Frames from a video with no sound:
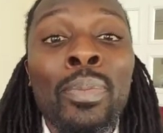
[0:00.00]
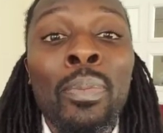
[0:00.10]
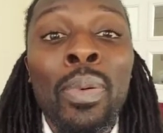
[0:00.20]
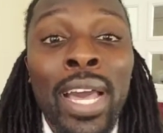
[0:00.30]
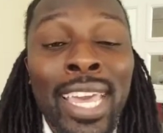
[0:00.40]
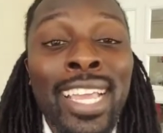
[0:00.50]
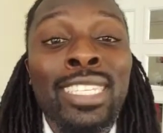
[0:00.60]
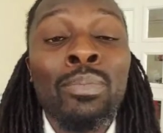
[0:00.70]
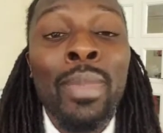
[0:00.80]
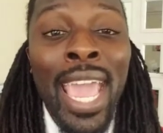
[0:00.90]
But it's
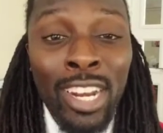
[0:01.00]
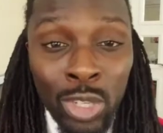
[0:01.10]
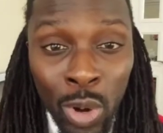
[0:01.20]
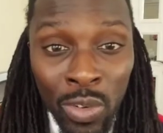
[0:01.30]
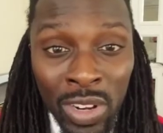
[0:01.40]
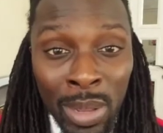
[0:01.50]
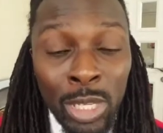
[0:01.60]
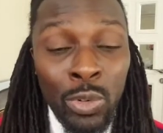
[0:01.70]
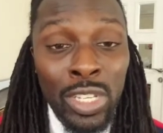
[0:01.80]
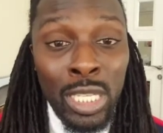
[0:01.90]
mandatory for them
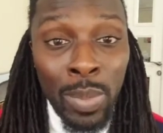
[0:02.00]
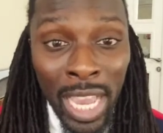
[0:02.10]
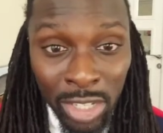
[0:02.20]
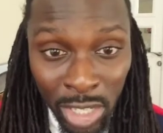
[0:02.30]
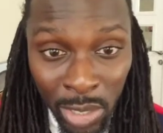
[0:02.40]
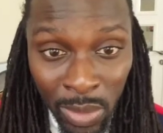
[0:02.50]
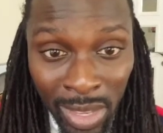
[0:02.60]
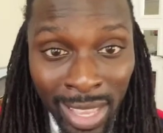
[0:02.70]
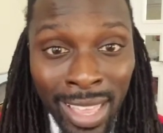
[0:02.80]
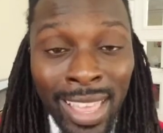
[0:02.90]
to respect you.
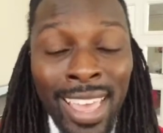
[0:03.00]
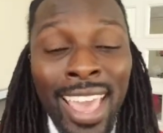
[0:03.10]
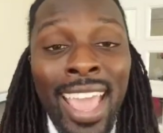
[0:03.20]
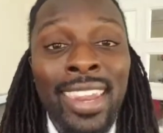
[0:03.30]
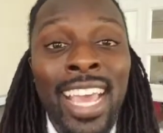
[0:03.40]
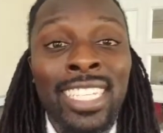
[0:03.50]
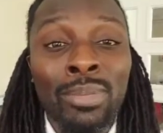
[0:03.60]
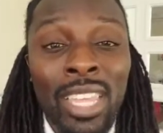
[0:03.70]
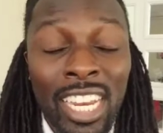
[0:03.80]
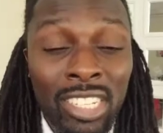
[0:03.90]
And that's
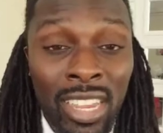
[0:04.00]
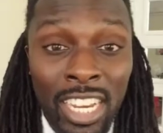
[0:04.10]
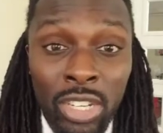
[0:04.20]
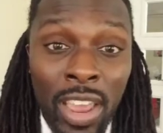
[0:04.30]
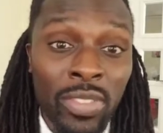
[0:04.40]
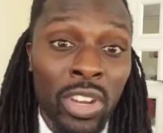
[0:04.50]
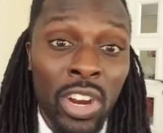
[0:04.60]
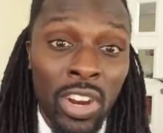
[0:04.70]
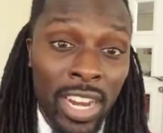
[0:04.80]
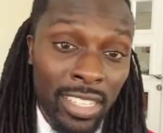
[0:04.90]
something that you have to
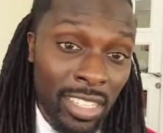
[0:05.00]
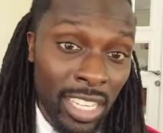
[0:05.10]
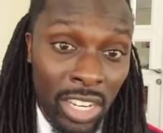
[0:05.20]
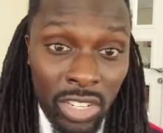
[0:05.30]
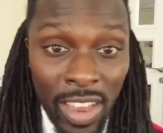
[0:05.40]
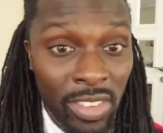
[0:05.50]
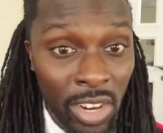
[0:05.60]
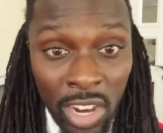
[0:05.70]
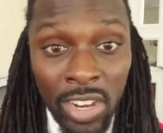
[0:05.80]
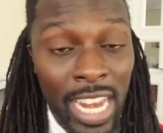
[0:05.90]
earn as a teacher. You have to
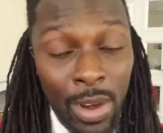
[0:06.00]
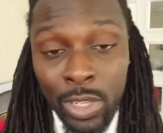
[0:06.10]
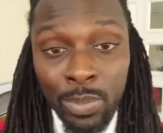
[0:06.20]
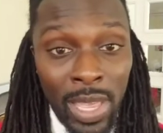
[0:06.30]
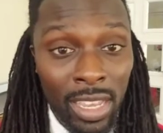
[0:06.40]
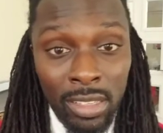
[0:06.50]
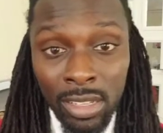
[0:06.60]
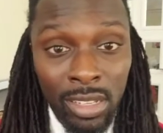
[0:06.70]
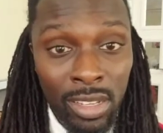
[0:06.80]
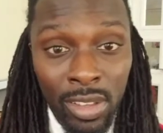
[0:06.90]
earn that respect
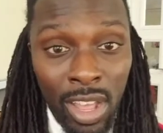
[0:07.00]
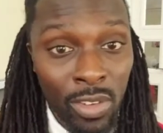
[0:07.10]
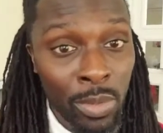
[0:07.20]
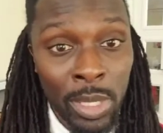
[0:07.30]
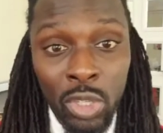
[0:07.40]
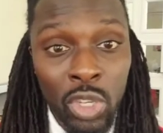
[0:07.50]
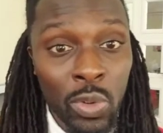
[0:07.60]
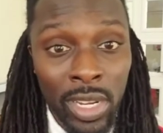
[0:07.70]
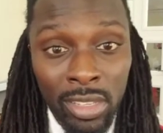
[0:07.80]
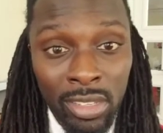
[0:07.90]
from your
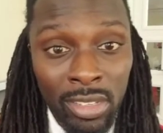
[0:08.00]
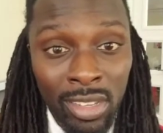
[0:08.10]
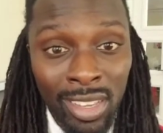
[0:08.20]
students.